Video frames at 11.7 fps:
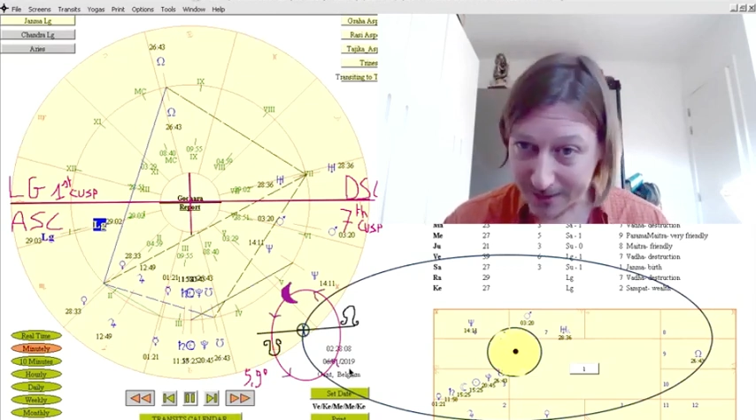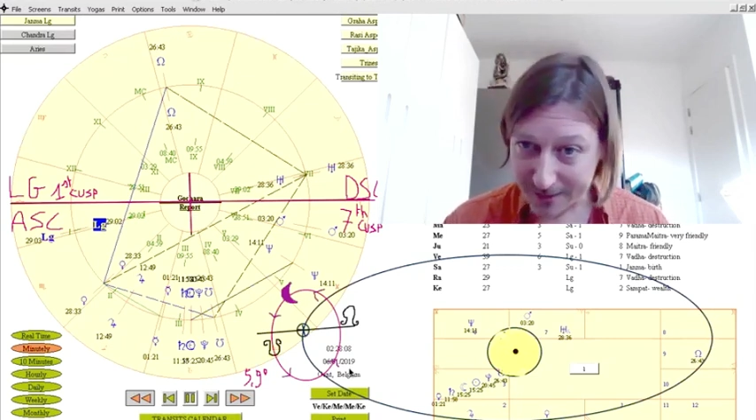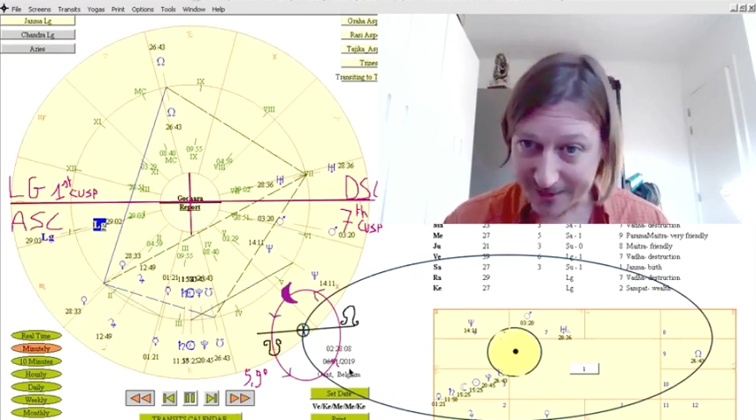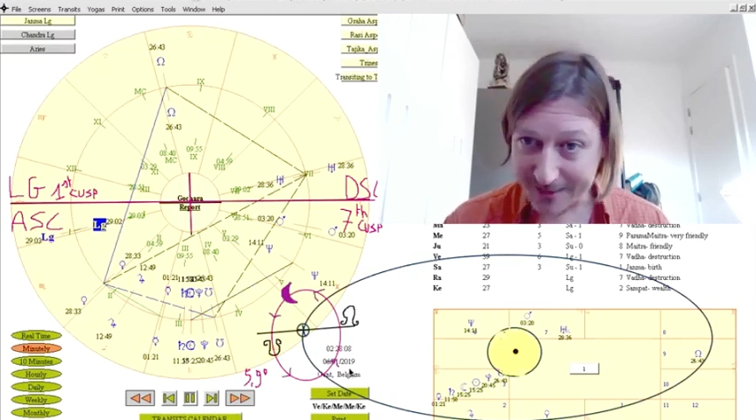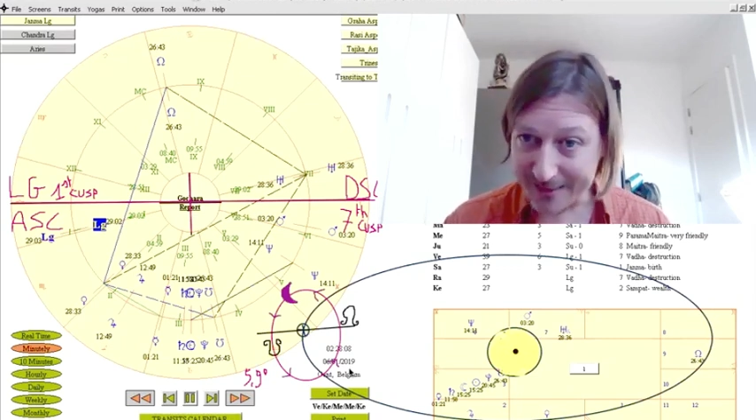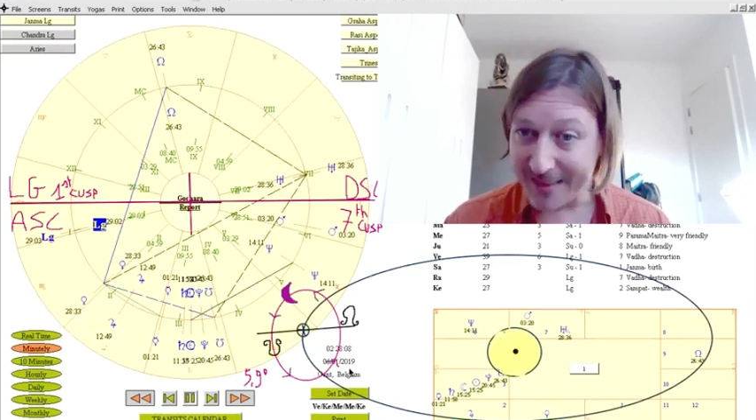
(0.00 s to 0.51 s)

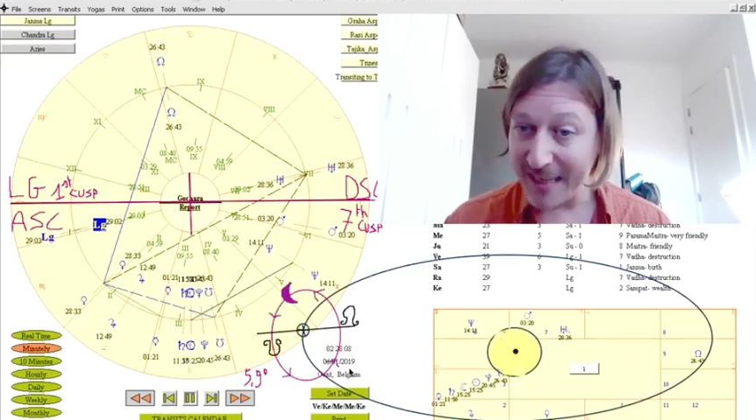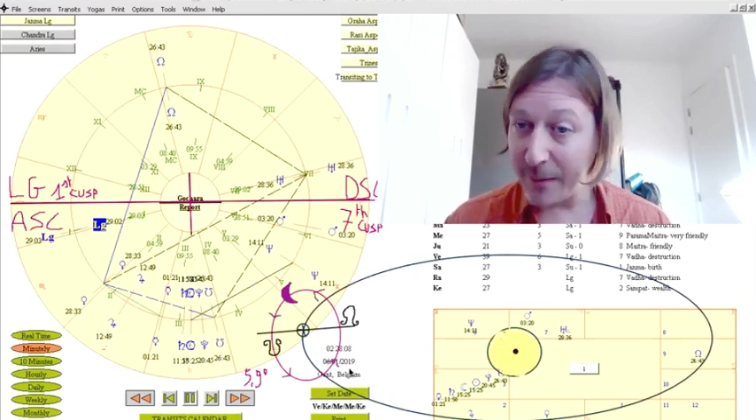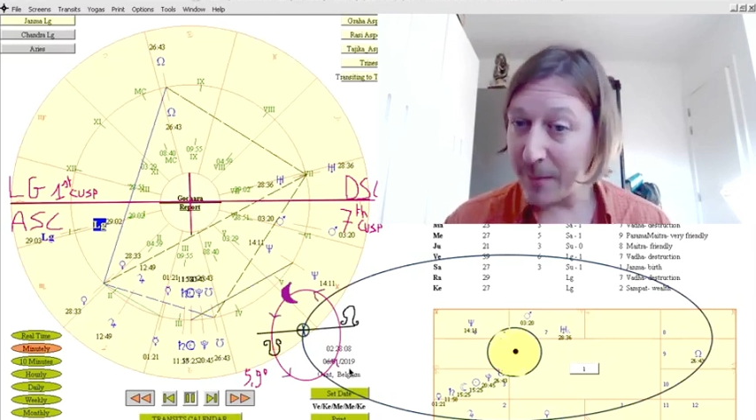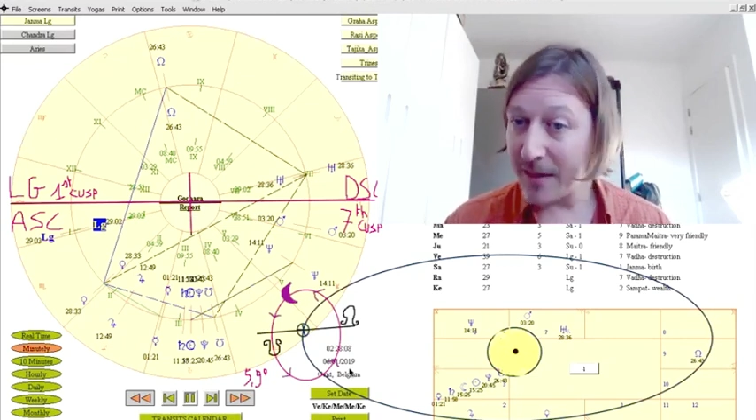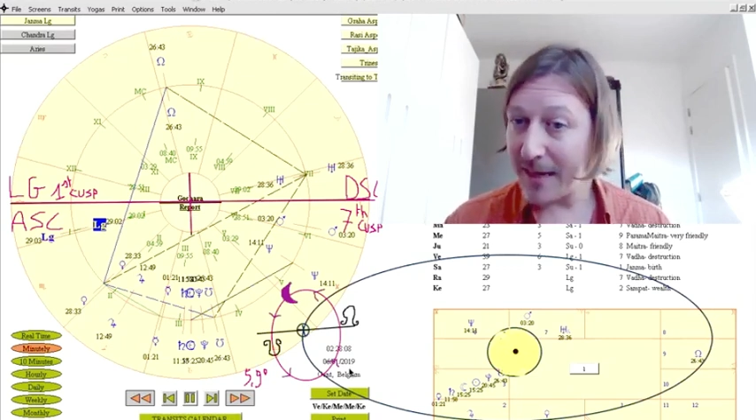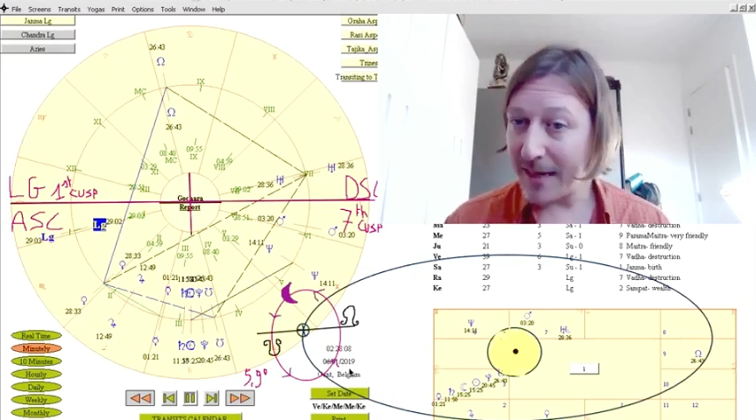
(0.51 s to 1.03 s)
this
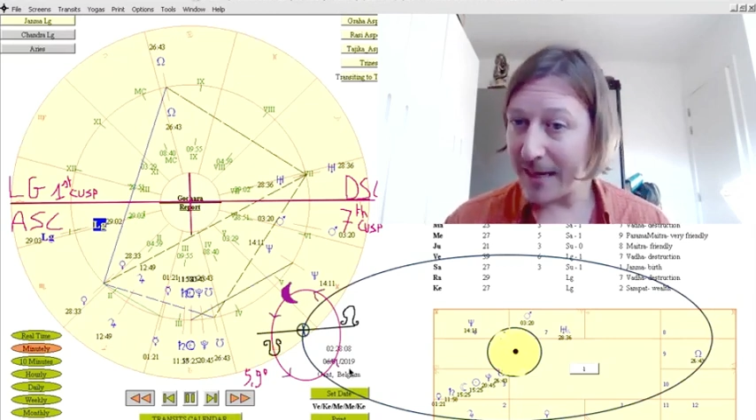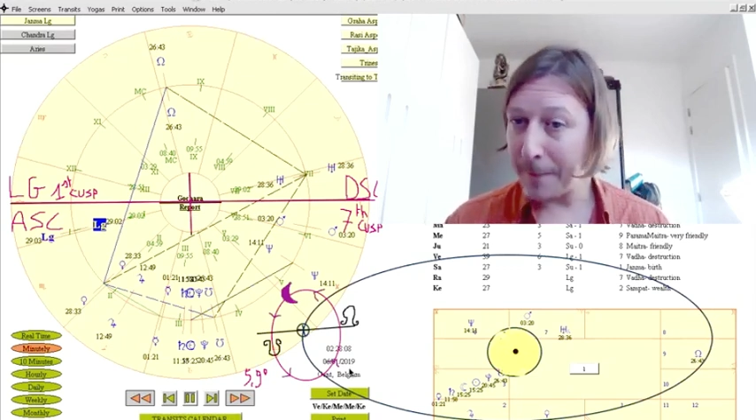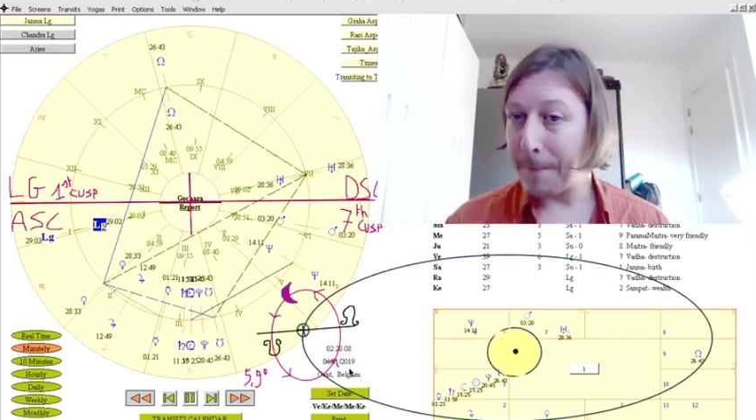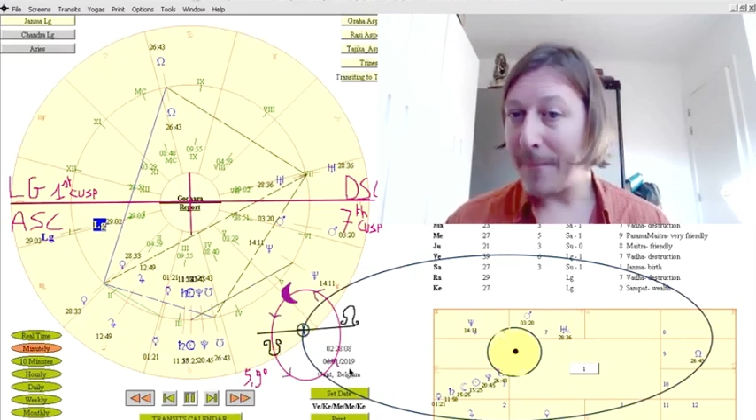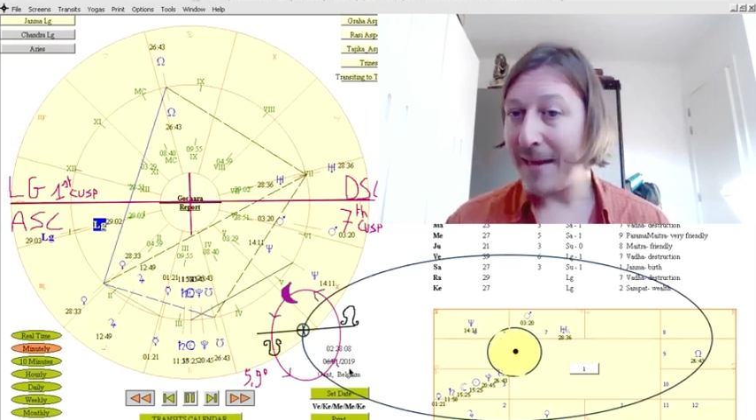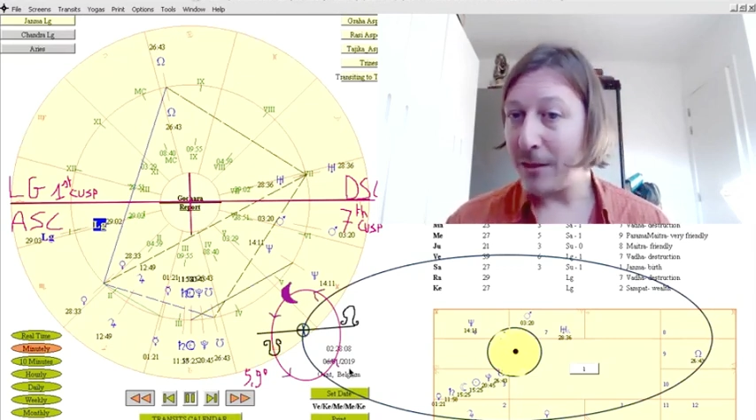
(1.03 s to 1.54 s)
demon
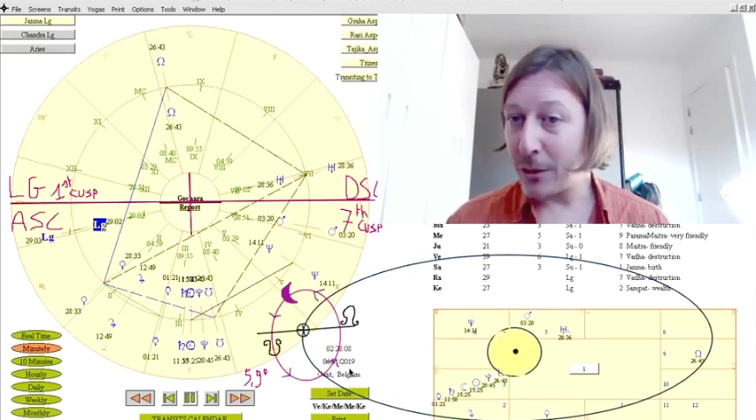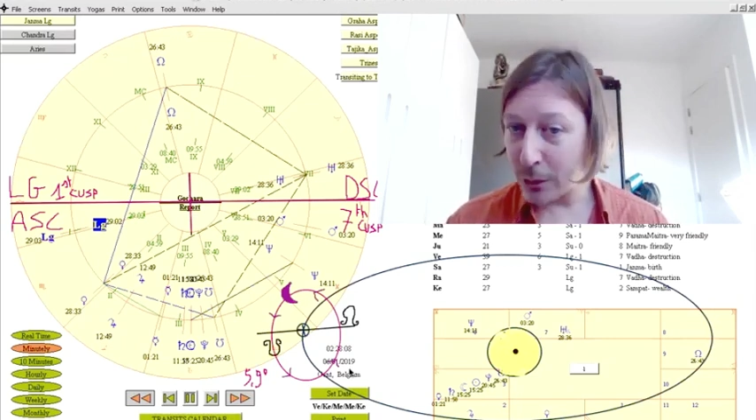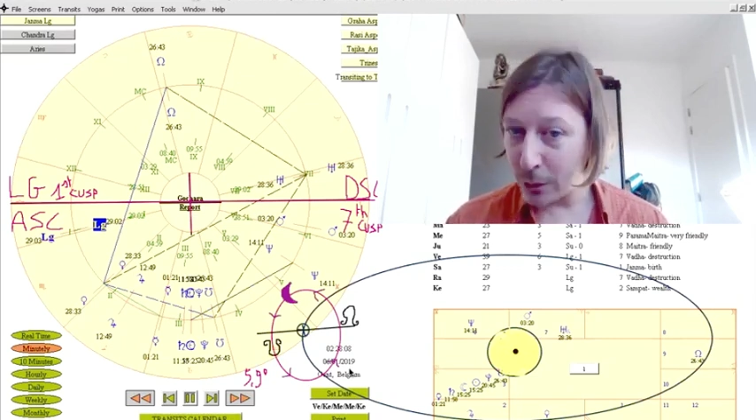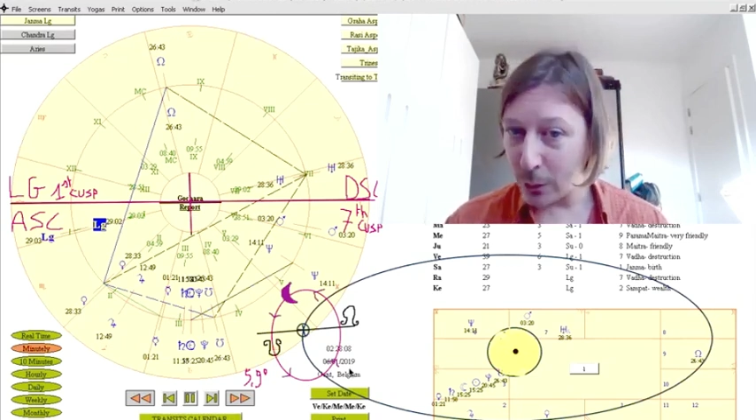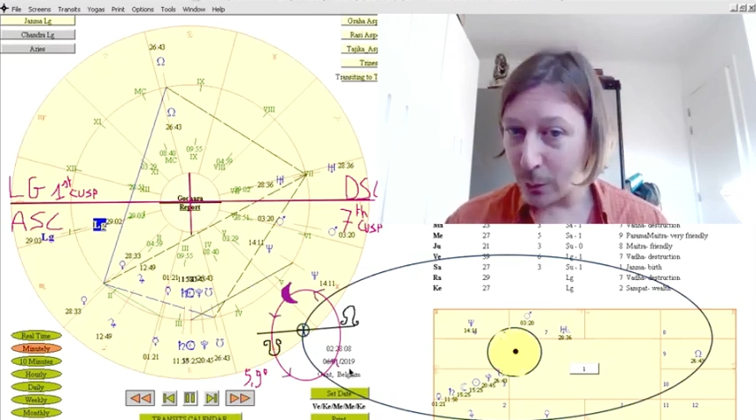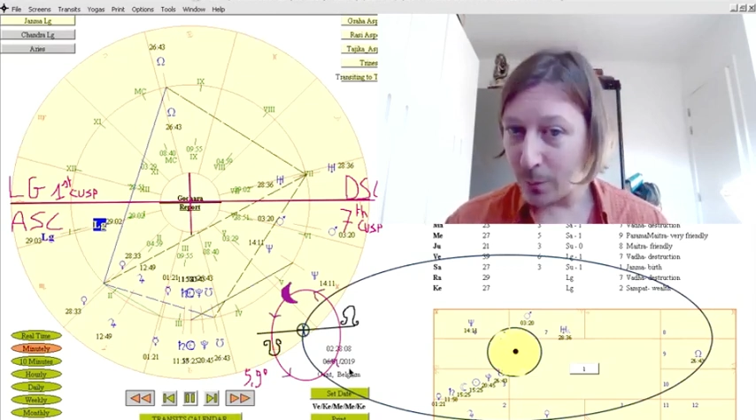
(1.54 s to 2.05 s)
in
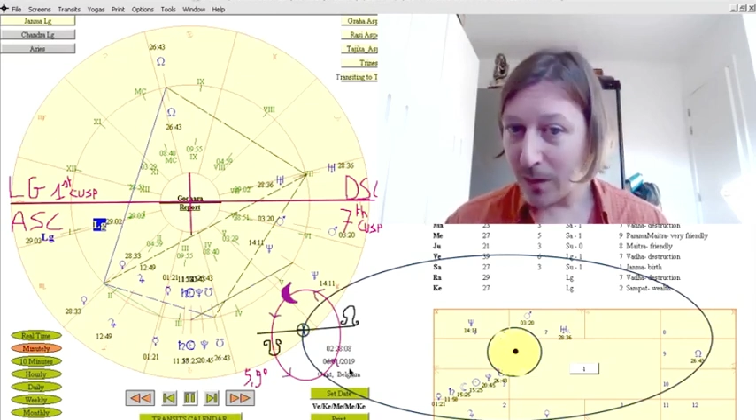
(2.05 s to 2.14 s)
two,